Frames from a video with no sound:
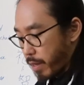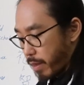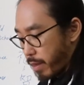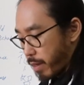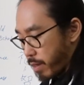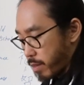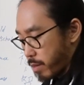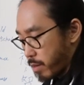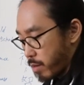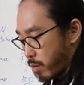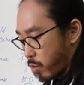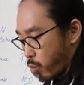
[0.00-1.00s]
that
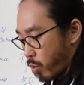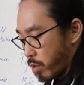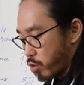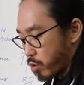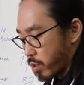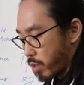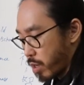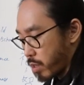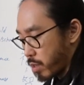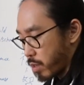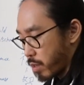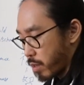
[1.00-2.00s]
one should
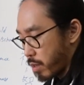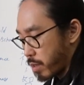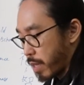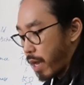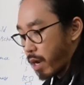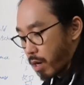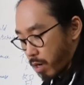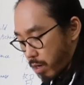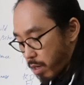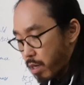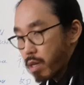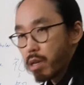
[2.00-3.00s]
not dare
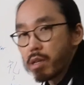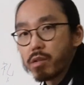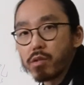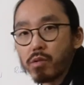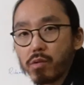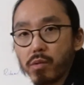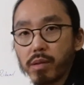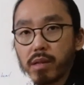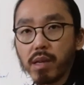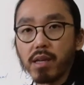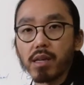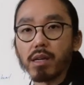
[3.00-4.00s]
to
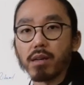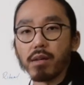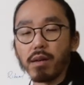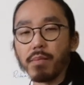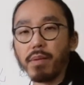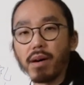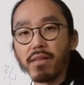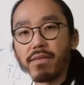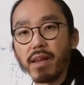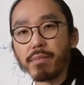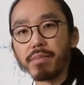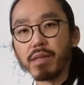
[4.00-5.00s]
think above
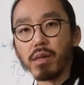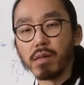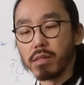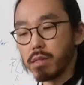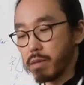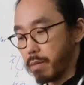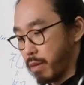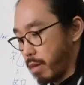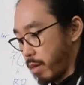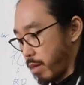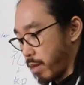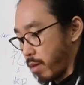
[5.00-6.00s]
and beyond,
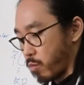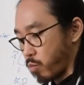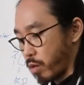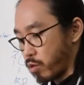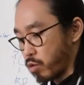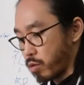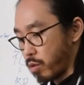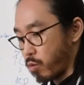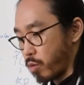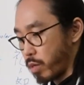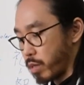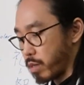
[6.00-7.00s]
that one should
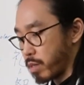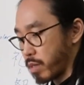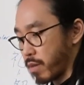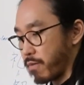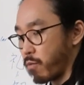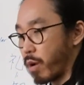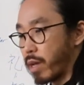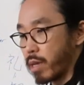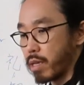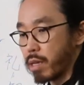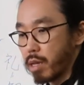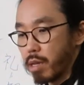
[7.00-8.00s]
always give
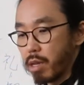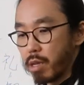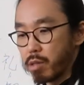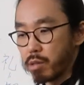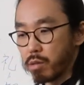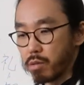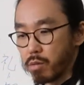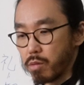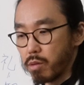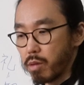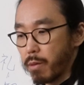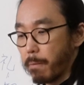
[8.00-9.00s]
way
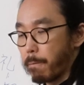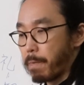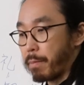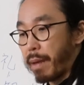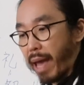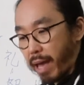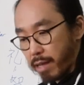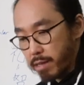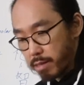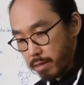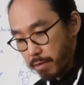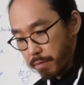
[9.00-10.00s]
to the
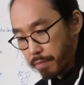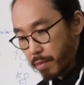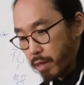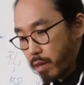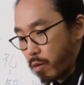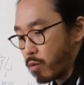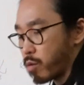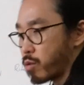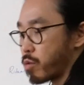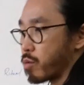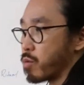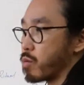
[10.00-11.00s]
past or
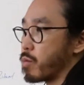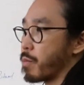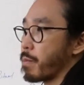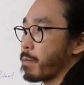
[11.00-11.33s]
to